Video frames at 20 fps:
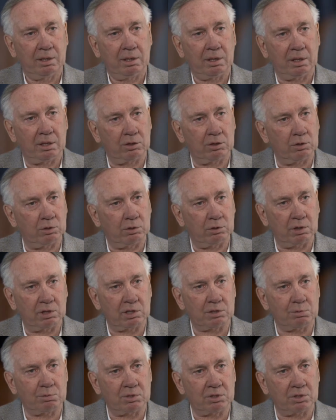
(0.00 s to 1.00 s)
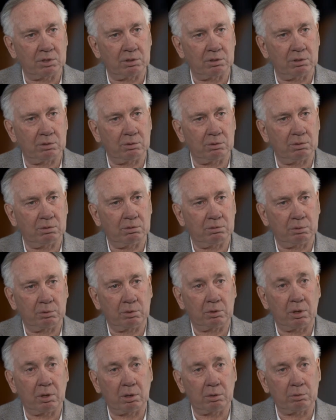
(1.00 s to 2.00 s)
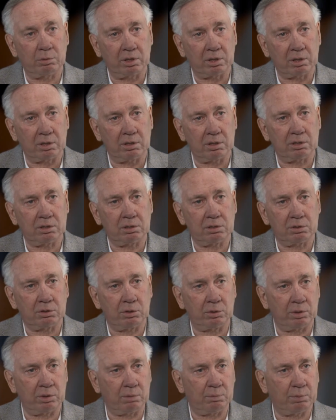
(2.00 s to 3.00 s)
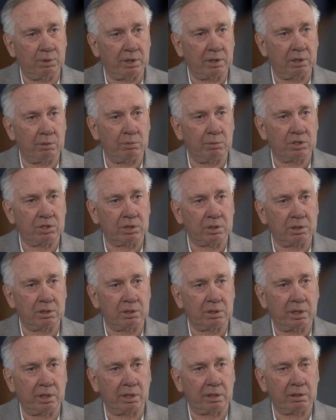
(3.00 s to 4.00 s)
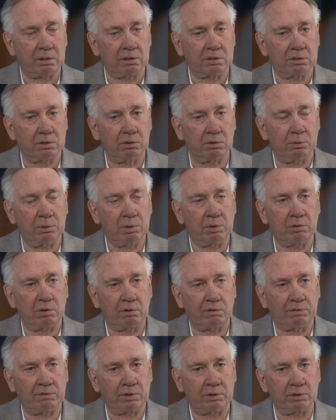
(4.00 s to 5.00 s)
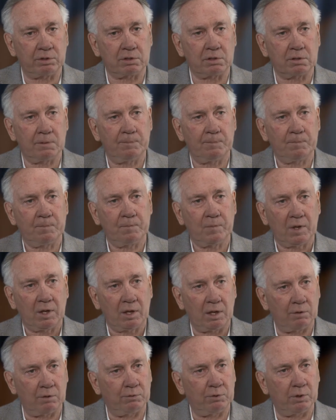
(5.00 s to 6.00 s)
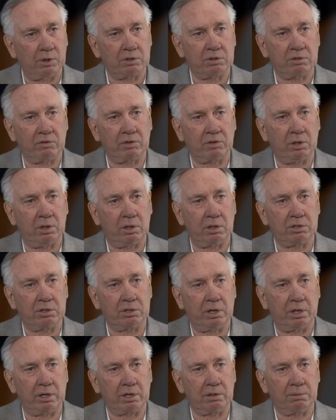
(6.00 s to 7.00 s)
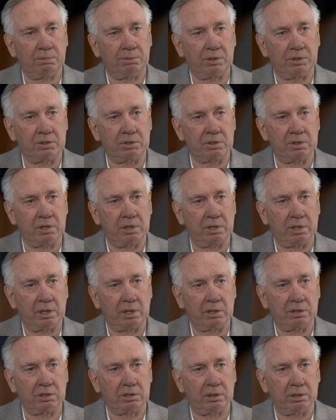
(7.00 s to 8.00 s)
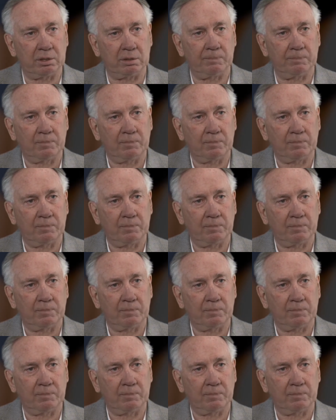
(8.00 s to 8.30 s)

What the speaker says: and Tony Esposito, we were all rookies. Tony played at Michigan Tech, and so we were the first influx of college hockey players in the NHL.